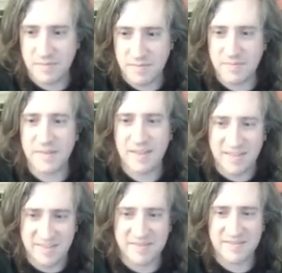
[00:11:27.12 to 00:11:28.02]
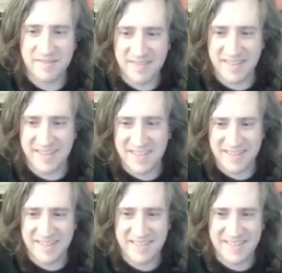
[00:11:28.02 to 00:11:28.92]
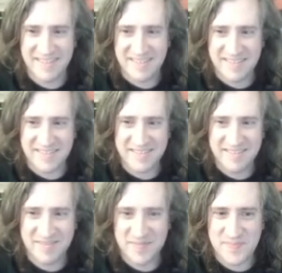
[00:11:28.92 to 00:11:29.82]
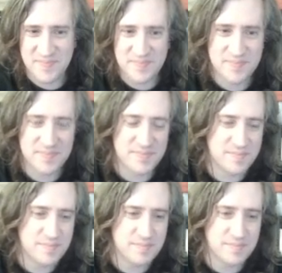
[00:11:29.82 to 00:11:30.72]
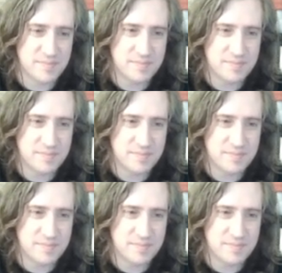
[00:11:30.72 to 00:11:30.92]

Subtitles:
[no speech]